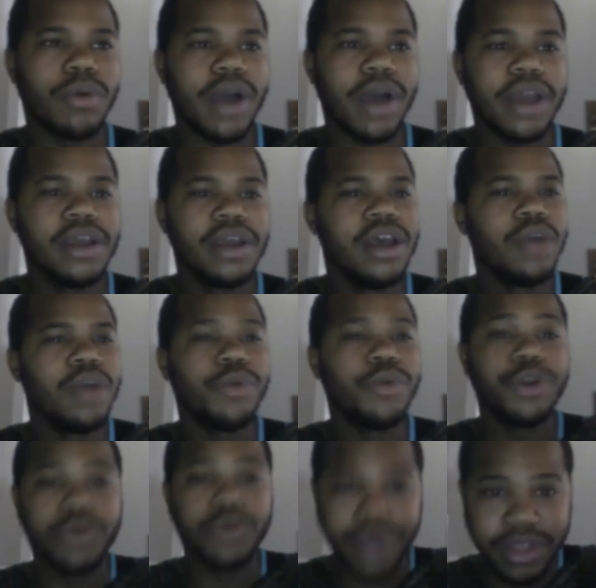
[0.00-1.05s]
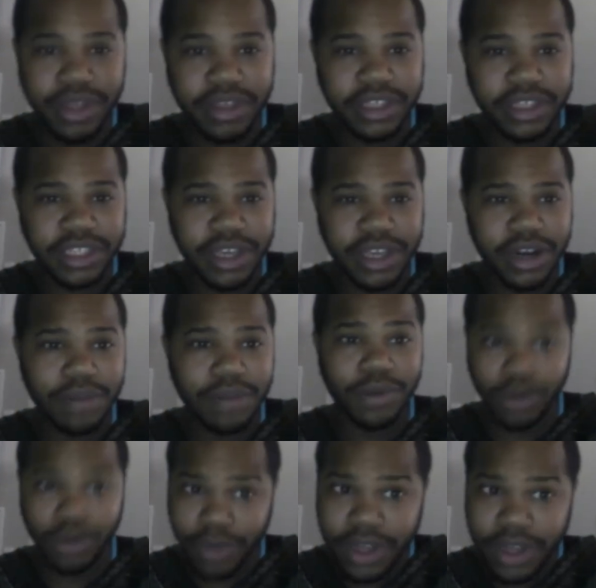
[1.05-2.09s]
All right. When you read this here, I'm
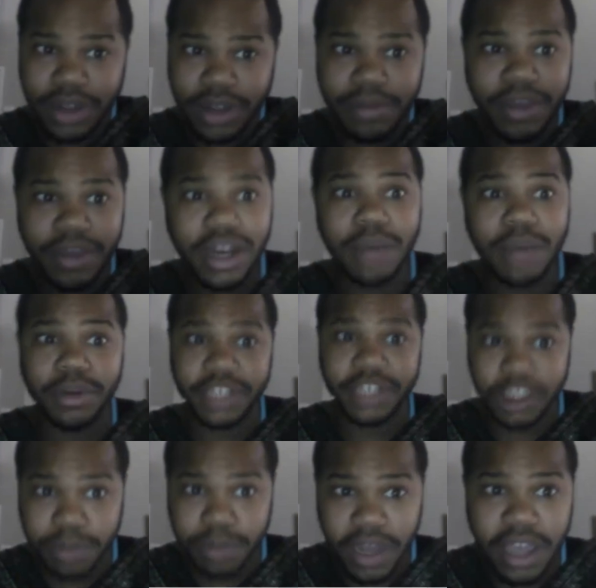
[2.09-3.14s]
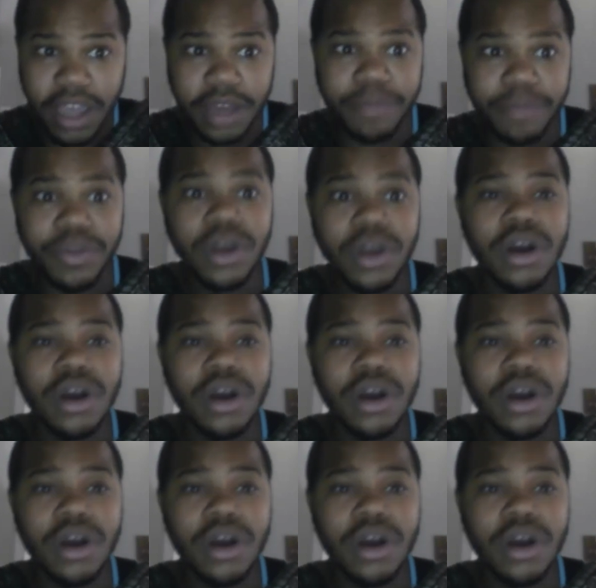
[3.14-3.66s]
going to read it, and I'm going to explain.